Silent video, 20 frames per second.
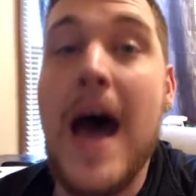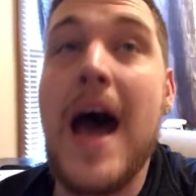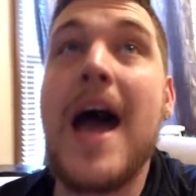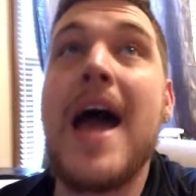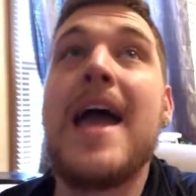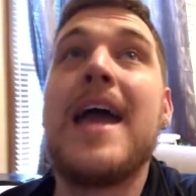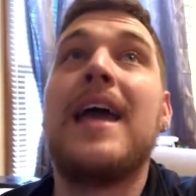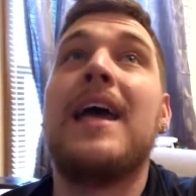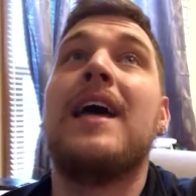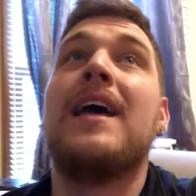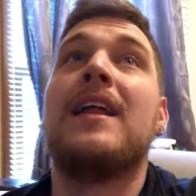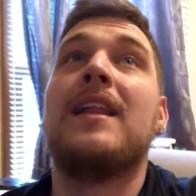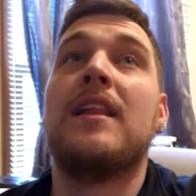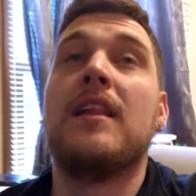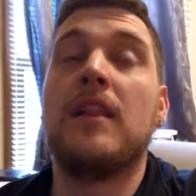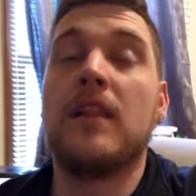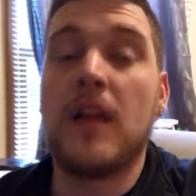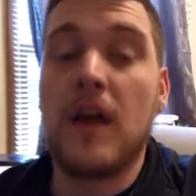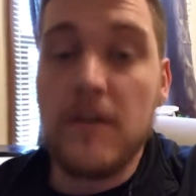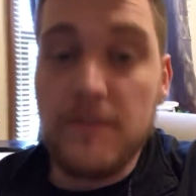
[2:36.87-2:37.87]
I
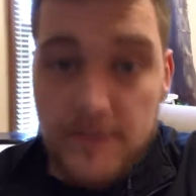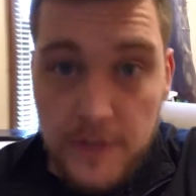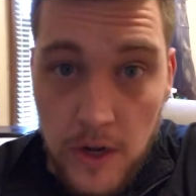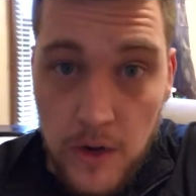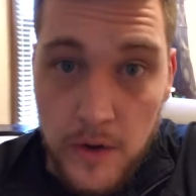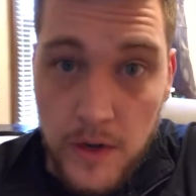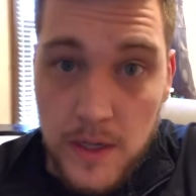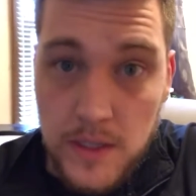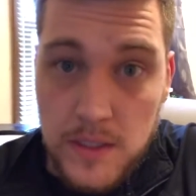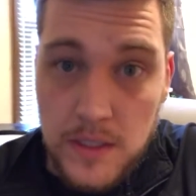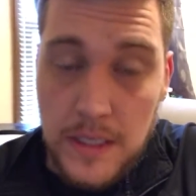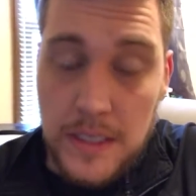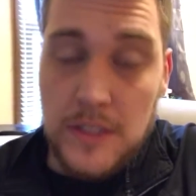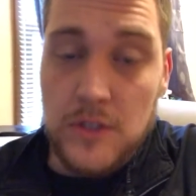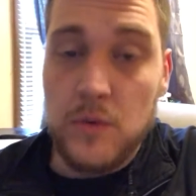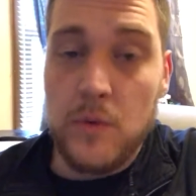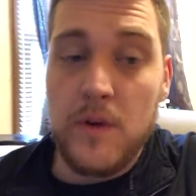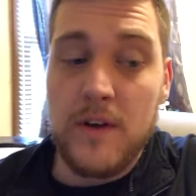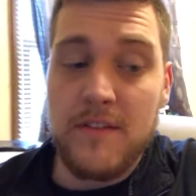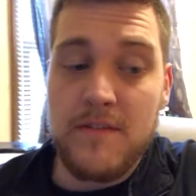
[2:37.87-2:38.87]
love donuts.
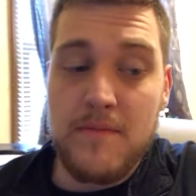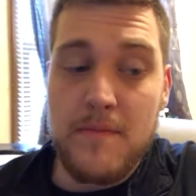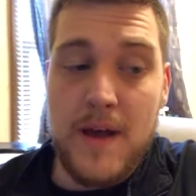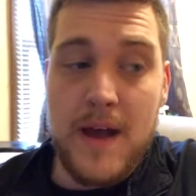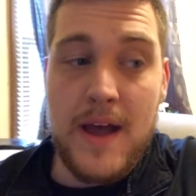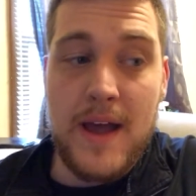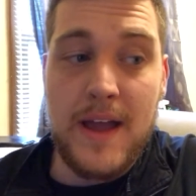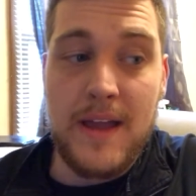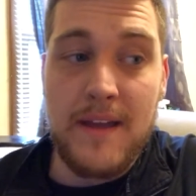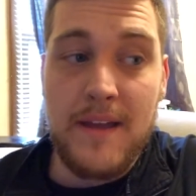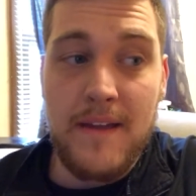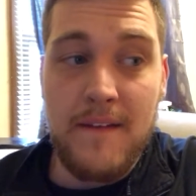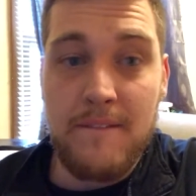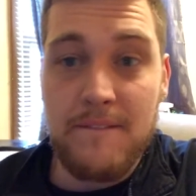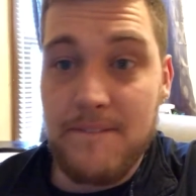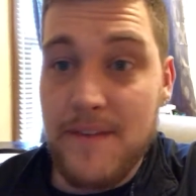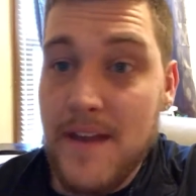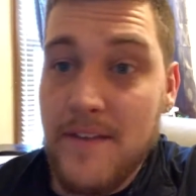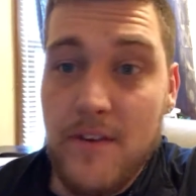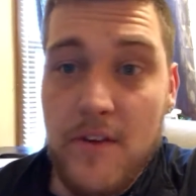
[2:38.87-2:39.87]
It's one of my
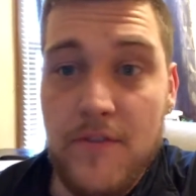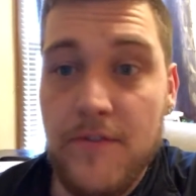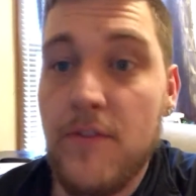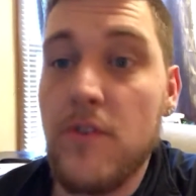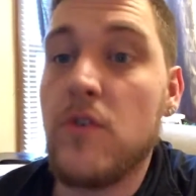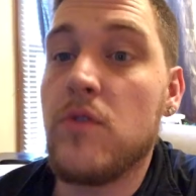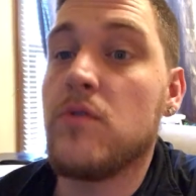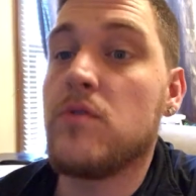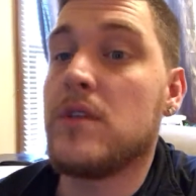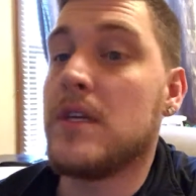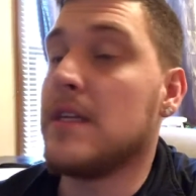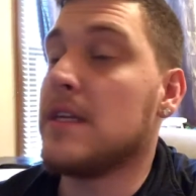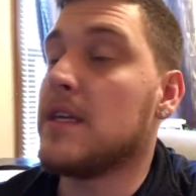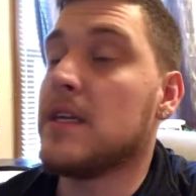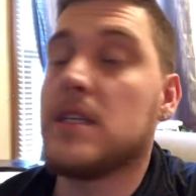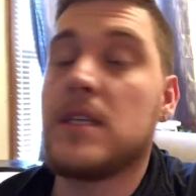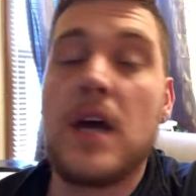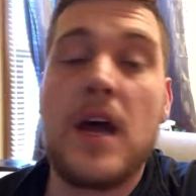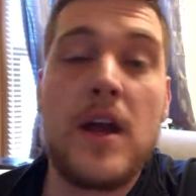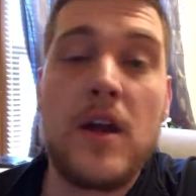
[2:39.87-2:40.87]
favorite foods in
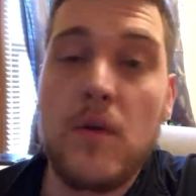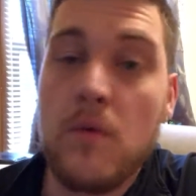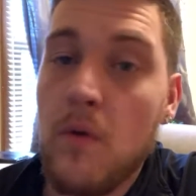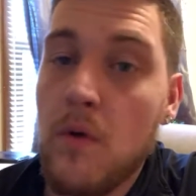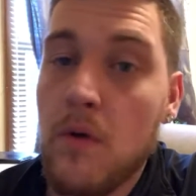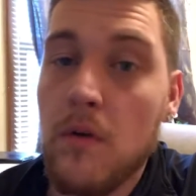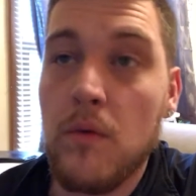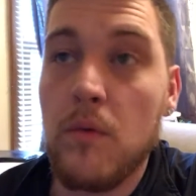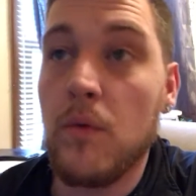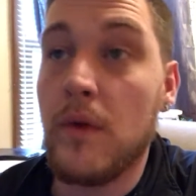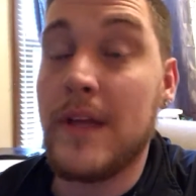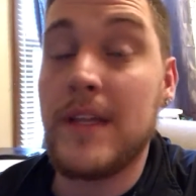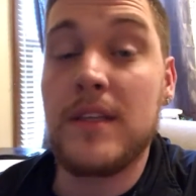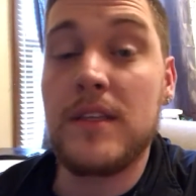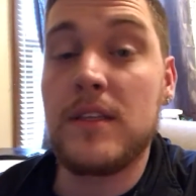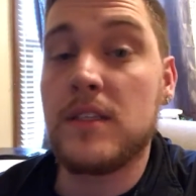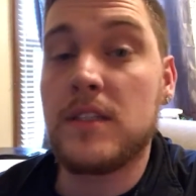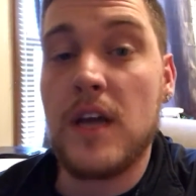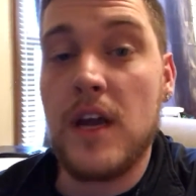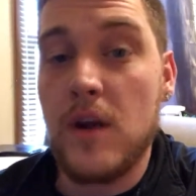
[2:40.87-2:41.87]
the entire
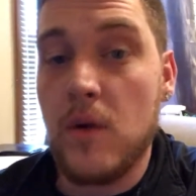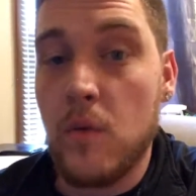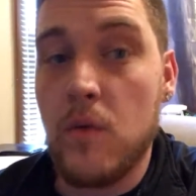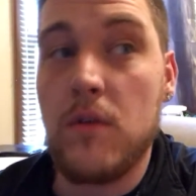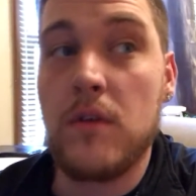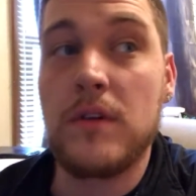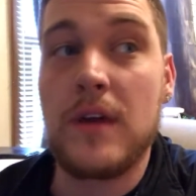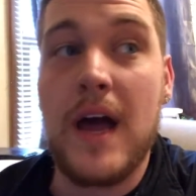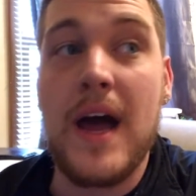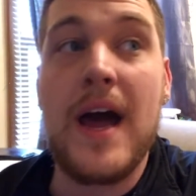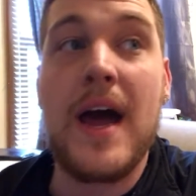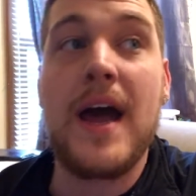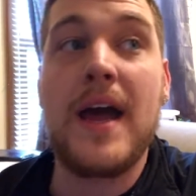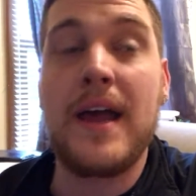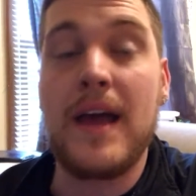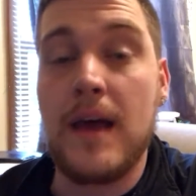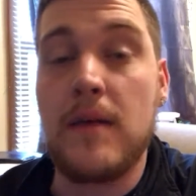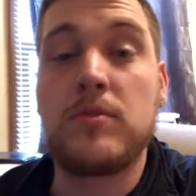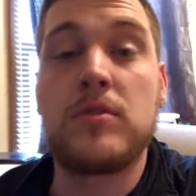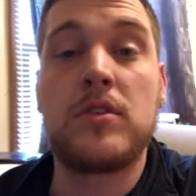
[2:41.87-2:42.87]
world.
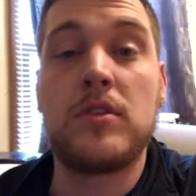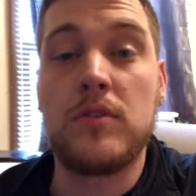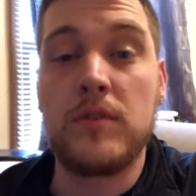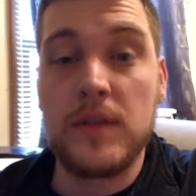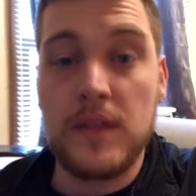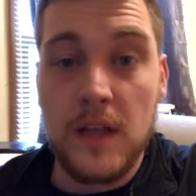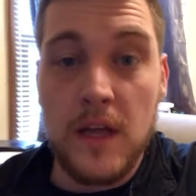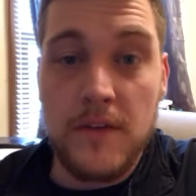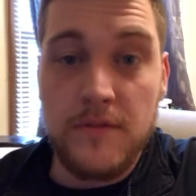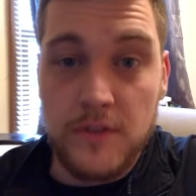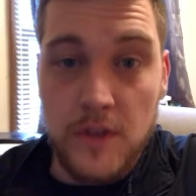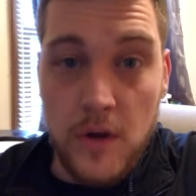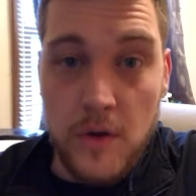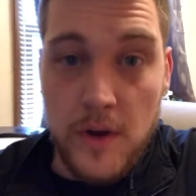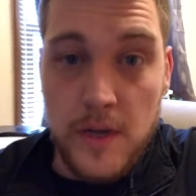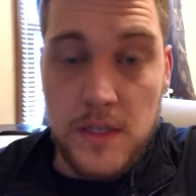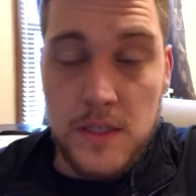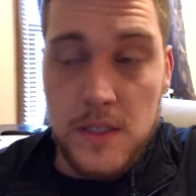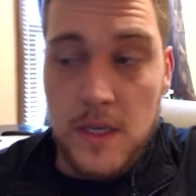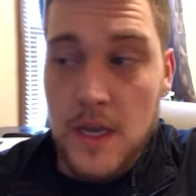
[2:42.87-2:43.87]
I absolutely love
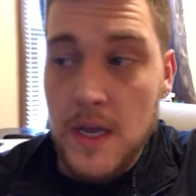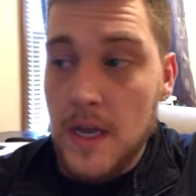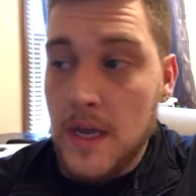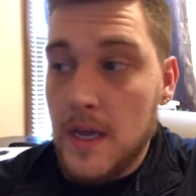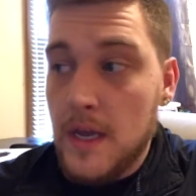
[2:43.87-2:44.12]
donuts.